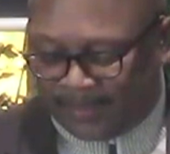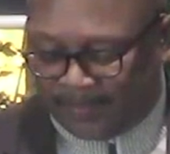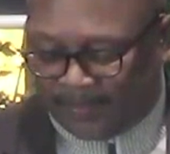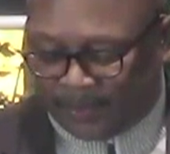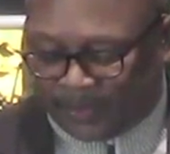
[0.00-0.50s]

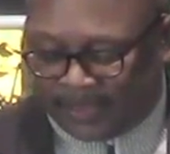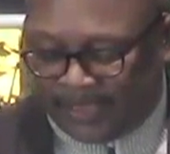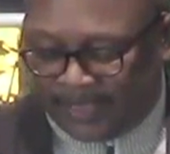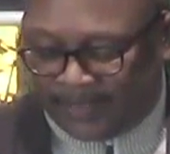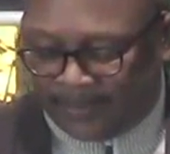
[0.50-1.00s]
Verse
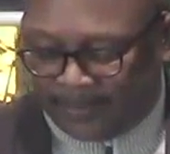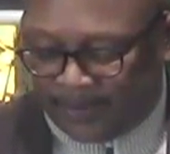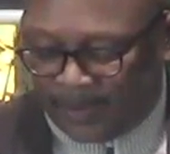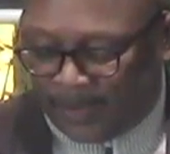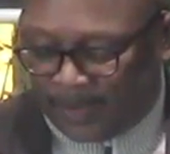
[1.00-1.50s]
10.
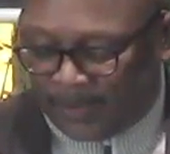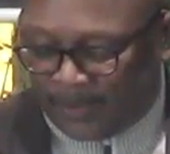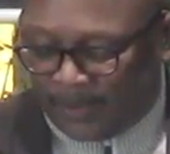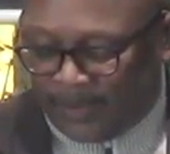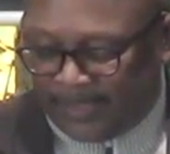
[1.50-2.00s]

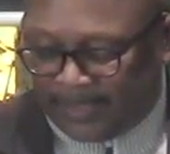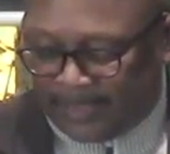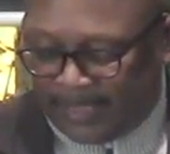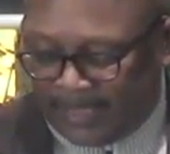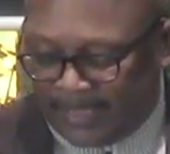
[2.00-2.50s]
To the
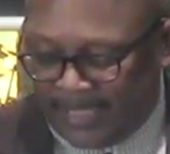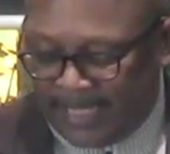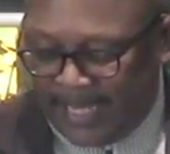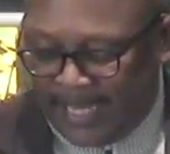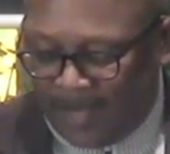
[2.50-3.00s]
intent that
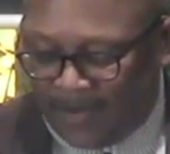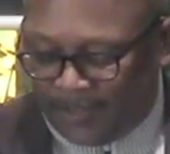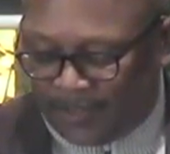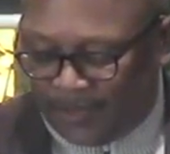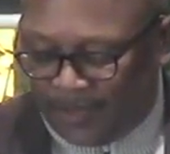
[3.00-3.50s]
now
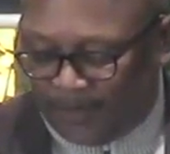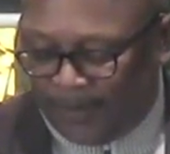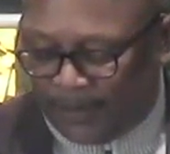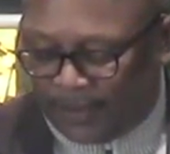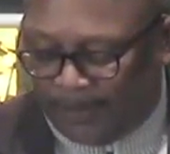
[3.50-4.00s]
unto the
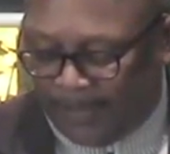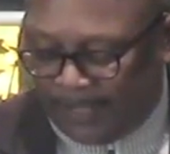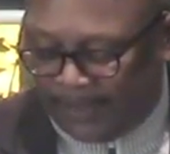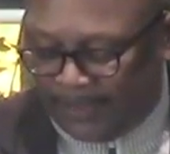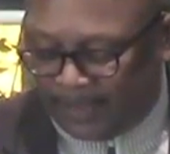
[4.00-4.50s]

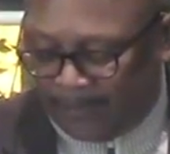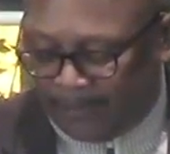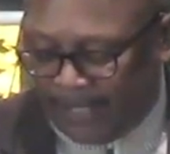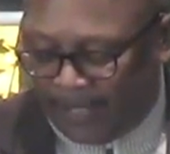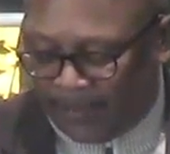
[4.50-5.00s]
principalities and
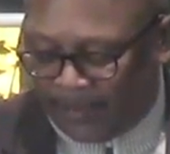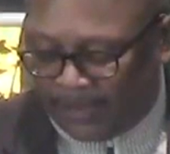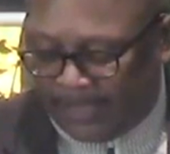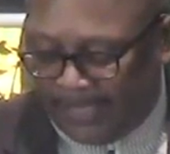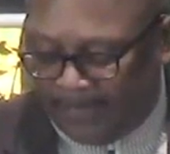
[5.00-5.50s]
powers
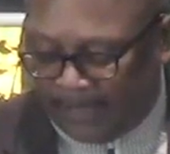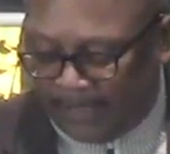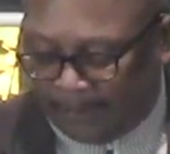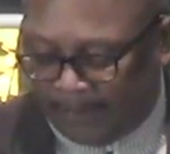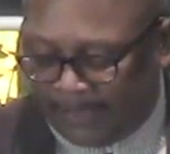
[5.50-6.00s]
in heavenly
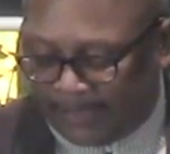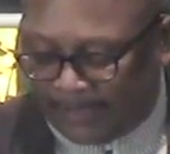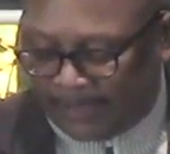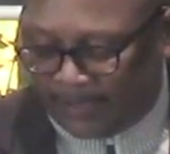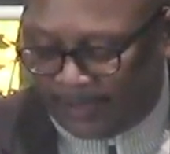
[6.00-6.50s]

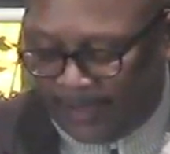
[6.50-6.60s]
places